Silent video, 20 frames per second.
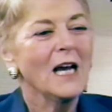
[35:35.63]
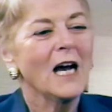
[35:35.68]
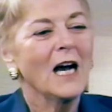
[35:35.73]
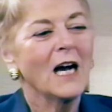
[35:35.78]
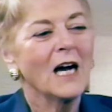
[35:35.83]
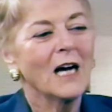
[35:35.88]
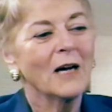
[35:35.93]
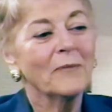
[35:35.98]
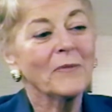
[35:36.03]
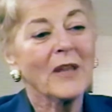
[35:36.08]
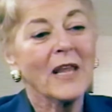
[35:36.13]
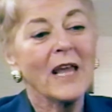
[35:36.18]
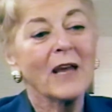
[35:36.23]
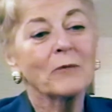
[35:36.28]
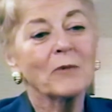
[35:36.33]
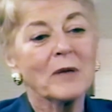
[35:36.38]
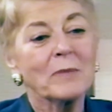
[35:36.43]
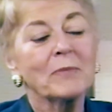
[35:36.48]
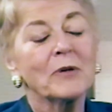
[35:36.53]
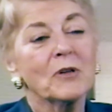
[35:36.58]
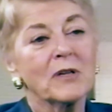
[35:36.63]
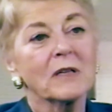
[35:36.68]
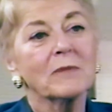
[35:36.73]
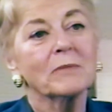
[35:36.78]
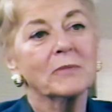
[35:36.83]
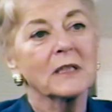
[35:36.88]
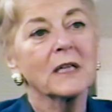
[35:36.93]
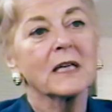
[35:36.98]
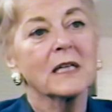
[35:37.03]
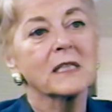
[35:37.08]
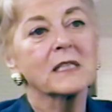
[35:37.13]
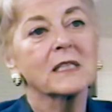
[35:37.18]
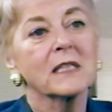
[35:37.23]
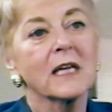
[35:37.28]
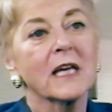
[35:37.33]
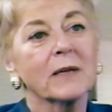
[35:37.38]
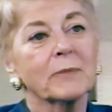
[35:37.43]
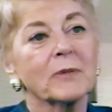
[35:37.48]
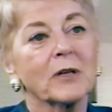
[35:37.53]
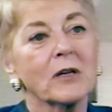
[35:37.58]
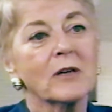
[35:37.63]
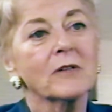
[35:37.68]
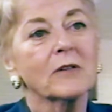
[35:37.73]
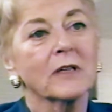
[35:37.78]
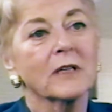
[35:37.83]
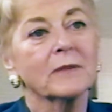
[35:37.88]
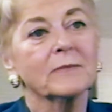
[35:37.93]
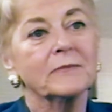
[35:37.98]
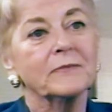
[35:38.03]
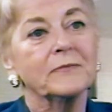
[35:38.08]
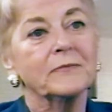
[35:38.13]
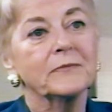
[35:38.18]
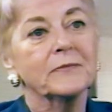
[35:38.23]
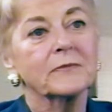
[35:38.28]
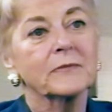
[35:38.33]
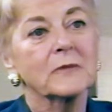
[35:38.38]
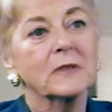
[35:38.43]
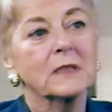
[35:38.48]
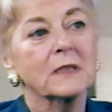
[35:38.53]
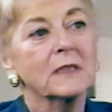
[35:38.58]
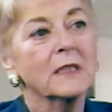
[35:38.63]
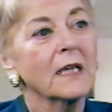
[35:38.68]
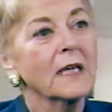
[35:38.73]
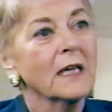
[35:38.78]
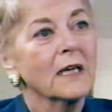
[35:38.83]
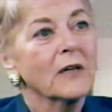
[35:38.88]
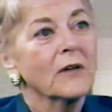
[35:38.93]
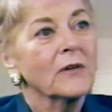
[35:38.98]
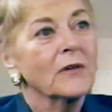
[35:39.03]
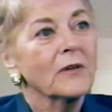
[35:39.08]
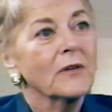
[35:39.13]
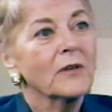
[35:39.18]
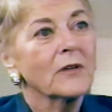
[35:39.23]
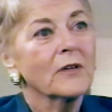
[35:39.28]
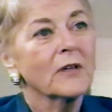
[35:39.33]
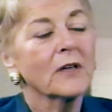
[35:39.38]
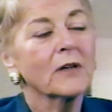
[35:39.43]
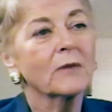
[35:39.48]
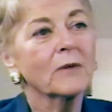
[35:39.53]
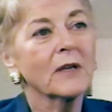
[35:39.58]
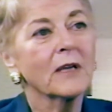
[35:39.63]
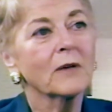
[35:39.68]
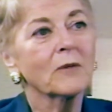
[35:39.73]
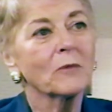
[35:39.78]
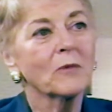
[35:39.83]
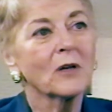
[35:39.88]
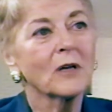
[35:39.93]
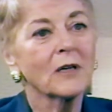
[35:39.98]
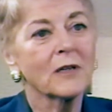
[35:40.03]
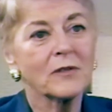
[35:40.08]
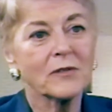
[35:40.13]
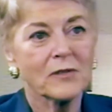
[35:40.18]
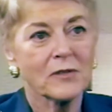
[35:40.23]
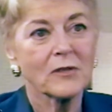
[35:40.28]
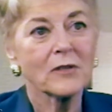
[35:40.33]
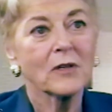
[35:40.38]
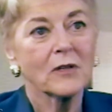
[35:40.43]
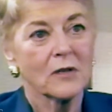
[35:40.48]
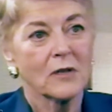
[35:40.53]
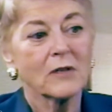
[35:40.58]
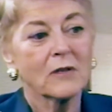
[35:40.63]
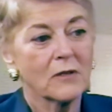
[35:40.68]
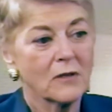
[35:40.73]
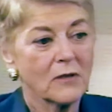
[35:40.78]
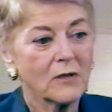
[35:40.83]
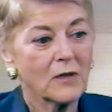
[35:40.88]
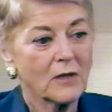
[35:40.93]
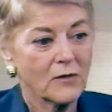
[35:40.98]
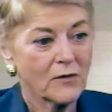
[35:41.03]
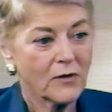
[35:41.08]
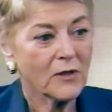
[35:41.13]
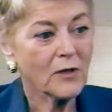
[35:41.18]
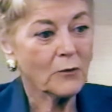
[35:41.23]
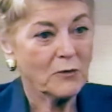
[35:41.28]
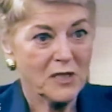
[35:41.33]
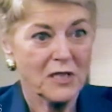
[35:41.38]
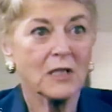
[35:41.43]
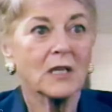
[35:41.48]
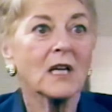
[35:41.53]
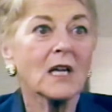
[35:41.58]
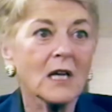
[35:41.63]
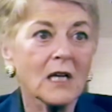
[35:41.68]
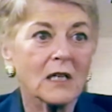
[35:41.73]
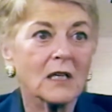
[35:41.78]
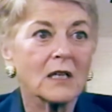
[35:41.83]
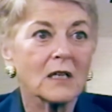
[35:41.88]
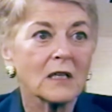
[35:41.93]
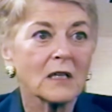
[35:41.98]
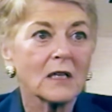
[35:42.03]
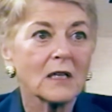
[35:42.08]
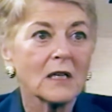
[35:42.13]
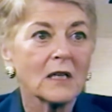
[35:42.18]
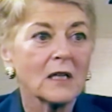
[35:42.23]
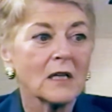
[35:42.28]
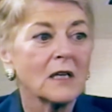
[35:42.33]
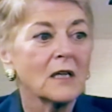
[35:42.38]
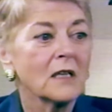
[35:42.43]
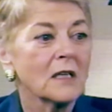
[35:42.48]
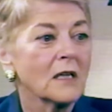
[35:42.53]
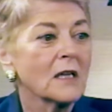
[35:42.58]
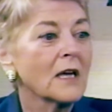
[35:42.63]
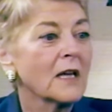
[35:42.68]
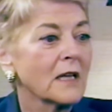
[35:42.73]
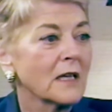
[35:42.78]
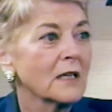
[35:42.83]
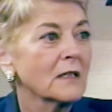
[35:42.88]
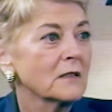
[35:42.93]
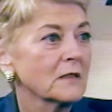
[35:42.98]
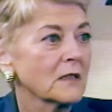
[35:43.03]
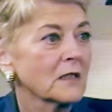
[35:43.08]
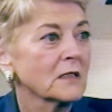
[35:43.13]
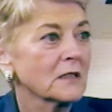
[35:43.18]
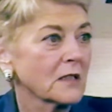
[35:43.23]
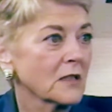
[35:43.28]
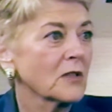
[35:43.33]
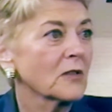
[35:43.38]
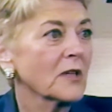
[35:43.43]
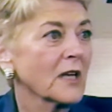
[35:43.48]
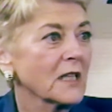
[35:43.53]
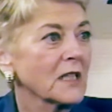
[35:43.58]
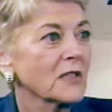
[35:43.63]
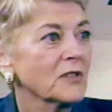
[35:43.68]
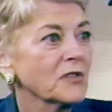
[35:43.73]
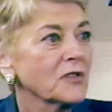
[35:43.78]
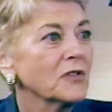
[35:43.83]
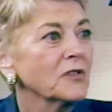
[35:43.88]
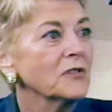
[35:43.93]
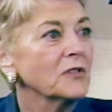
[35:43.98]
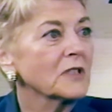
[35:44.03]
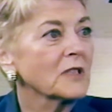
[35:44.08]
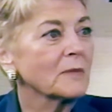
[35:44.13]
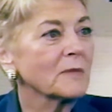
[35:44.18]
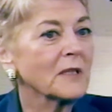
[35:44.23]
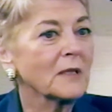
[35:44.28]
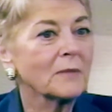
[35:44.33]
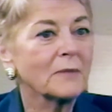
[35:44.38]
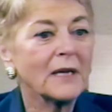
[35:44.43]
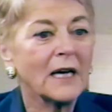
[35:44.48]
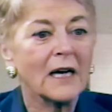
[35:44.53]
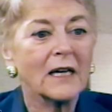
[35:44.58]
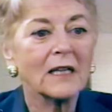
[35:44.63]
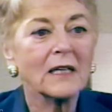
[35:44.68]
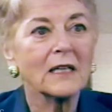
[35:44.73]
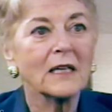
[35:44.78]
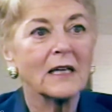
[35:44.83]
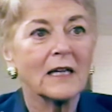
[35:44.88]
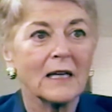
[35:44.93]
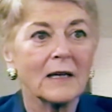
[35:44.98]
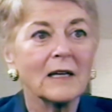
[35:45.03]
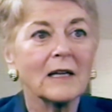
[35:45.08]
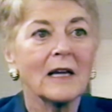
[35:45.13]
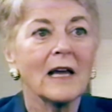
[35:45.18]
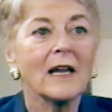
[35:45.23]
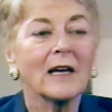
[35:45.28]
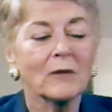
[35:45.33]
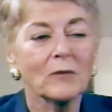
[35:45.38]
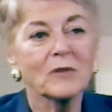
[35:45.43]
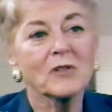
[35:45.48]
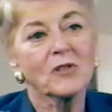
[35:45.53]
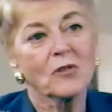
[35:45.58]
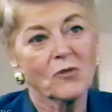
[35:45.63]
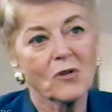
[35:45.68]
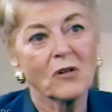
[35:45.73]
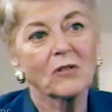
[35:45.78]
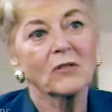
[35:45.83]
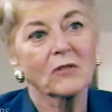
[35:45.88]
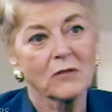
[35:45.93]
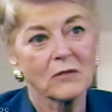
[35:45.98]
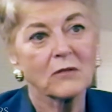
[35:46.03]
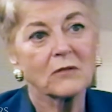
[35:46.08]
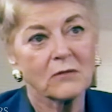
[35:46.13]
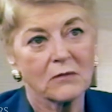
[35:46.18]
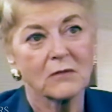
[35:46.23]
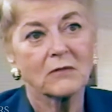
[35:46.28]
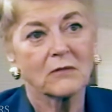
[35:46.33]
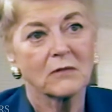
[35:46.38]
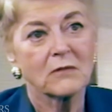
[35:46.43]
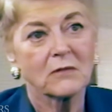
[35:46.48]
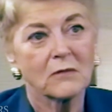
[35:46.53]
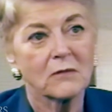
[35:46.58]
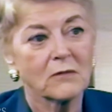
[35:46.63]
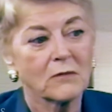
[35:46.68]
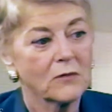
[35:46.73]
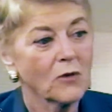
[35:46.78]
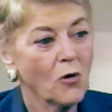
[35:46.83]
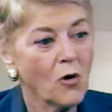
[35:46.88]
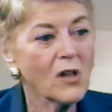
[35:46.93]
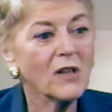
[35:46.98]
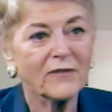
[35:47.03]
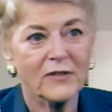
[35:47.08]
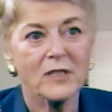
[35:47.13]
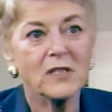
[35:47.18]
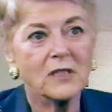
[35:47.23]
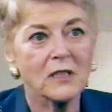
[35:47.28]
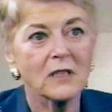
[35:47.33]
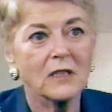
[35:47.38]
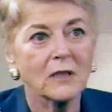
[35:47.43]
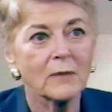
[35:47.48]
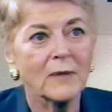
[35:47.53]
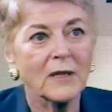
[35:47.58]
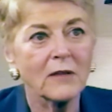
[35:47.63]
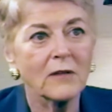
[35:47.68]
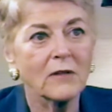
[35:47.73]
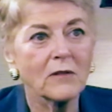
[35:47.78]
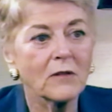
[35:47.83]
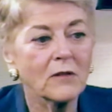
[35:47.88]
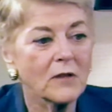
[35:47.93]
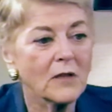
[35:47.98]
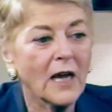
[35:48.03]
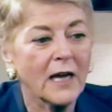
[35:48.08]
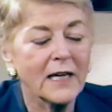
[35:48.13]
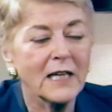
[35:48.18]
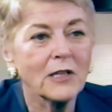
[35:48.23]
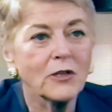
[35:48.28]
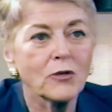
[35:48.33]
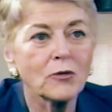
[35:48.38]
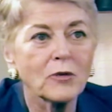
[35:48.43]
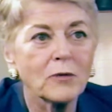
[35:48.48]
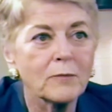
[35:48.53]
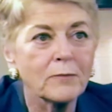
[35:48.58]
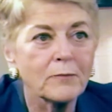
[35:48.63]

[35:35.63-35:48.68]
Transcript: Um, and we put in place a program. Mm. Now, you know, it was, there was a need. And I said, okay, let's do something about it. And it was all, all of us did. I mean, mm-hmm. I didn't do the